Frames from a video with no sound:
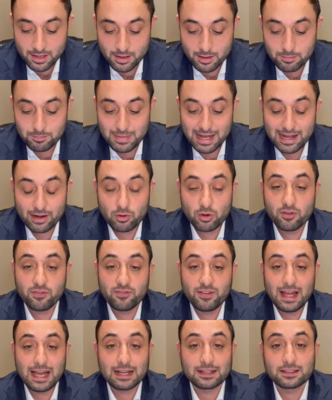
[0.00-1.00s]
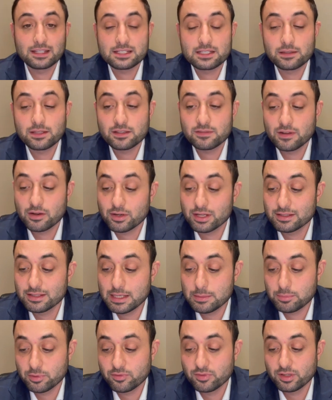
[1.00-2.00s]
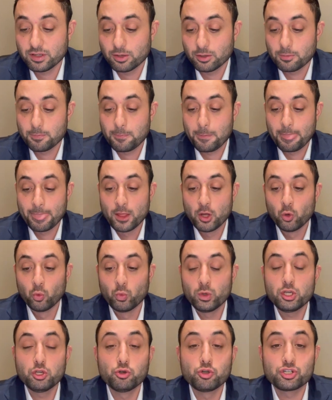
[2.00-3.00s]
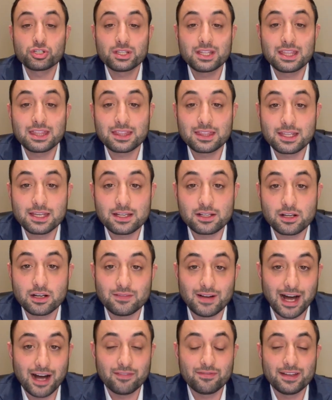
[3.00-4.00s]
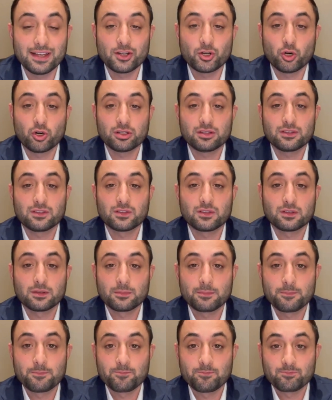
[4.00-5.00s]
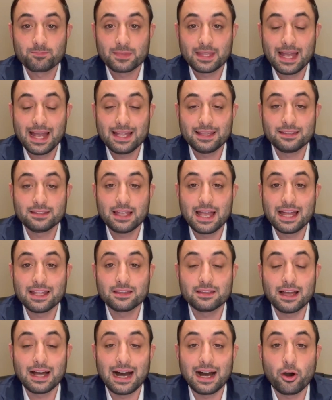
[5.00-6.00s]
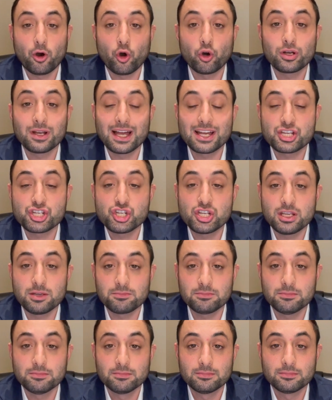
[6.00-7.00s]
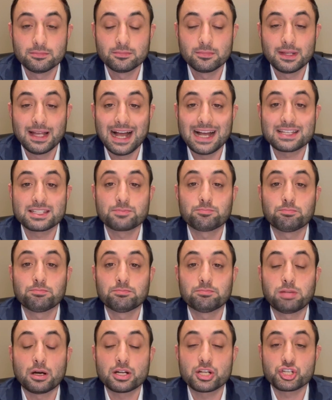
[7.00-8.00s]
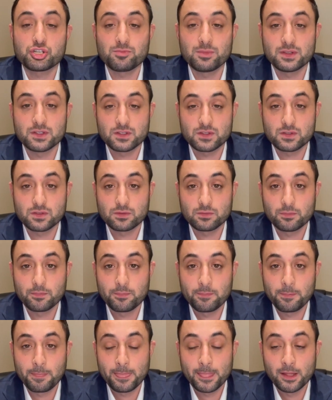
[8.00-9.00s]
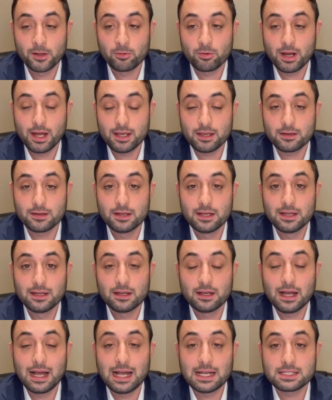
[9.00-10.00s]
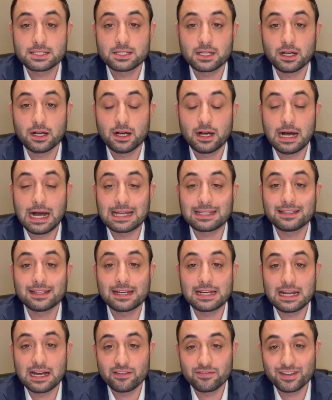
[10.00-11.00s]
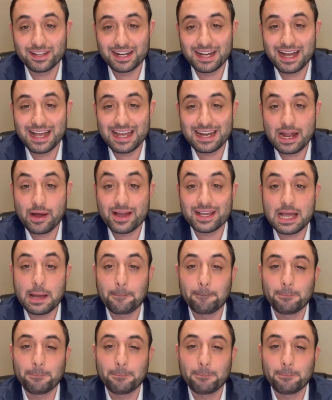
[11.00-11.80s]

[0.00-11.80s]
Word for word: Matter of fact, there's something very deep over here. We usually think of averot and, and onashim as punishments, right? As uh, I did an avera and now I got